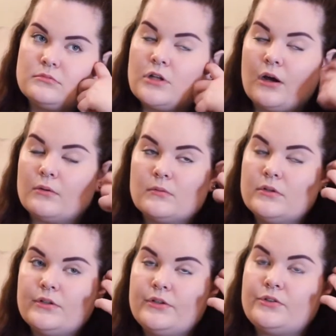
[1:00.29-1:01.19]
No,
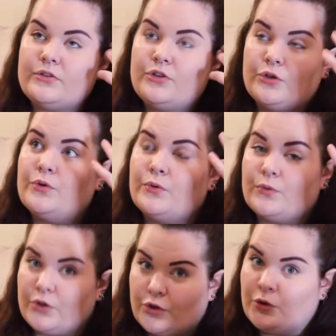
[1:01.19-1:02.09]

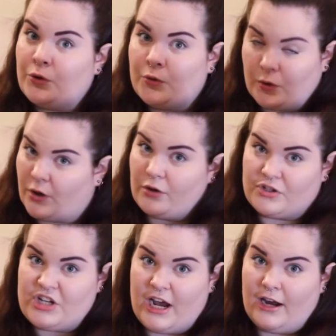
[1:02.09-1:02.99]
you, you don't
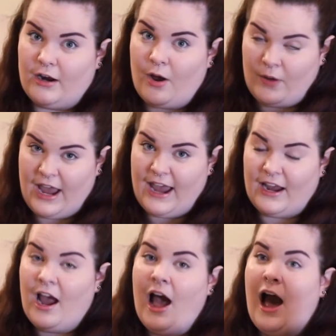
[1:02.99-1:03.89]
understand,
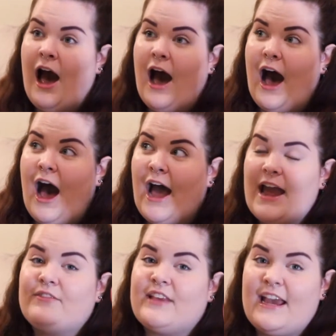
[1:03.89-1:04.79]
okay? I
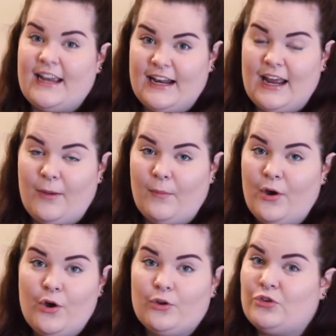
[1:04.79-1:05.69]
have taken him
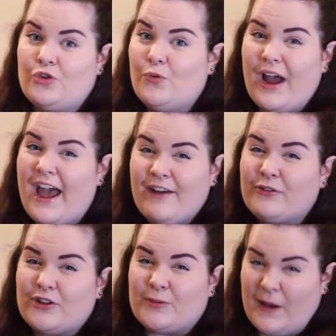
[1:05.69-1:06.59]
to
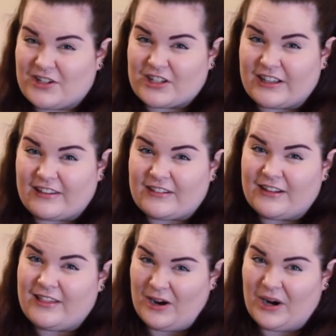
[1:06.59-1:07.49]
every specialist
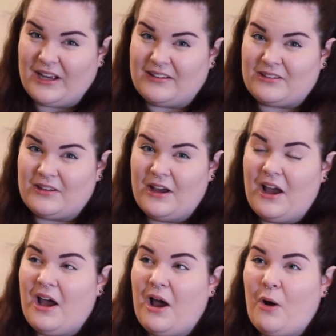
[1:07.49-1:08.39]
there is.
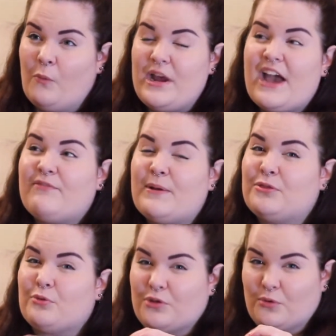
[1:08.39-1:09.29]
We have been
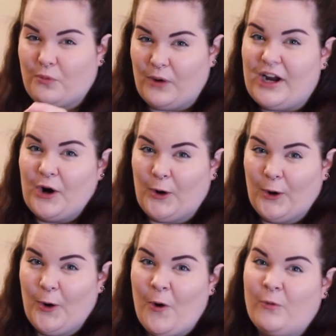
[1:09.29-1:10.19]
through the wringer
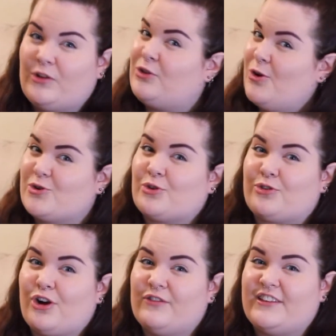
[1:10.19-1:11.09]
with social
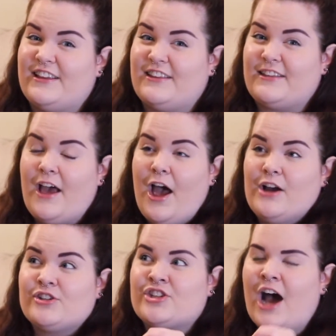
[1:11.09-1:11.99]
services.
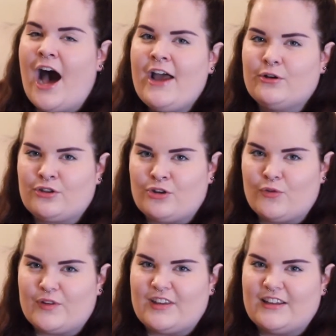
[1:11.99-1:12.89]
Child
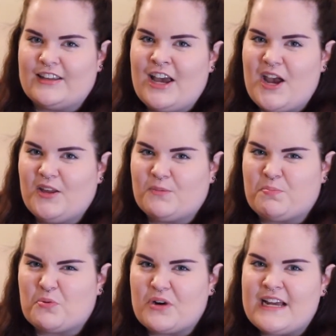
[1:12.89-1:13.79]
services is
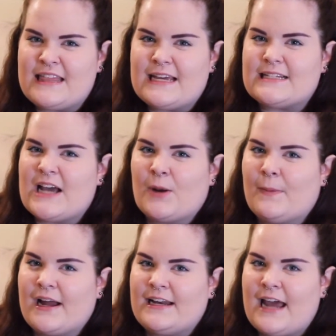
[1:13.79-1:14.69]
breathing down
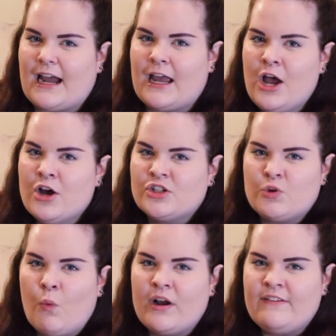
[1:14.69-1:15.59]
my neck
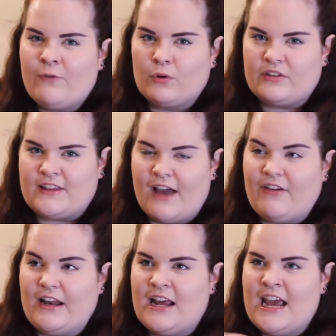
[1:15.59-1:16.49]

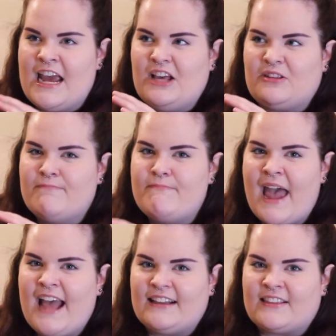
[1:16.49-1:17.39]
24-7. His
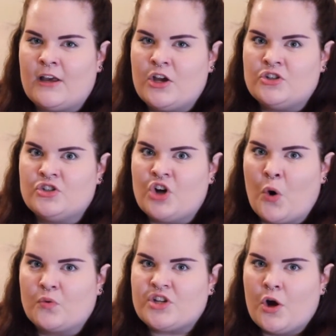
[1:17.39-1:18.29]
meds
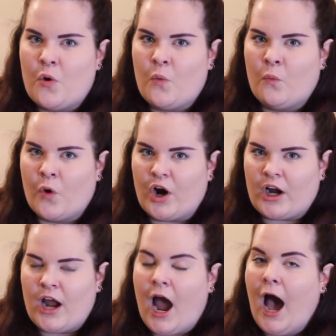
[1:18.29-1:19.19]
don't
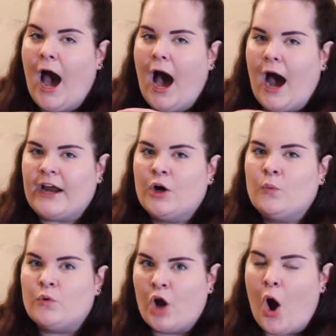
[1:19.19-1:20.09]
work. I
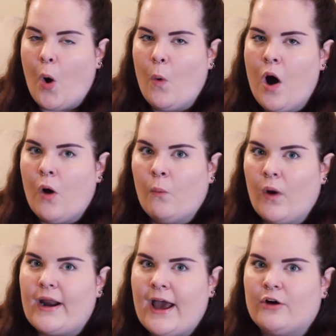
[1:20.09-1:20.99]
don't know
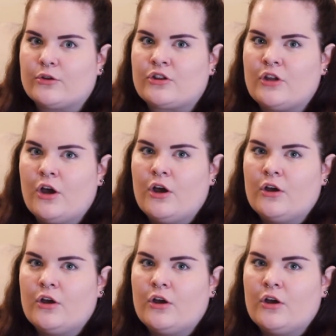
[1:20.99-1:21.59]
what else.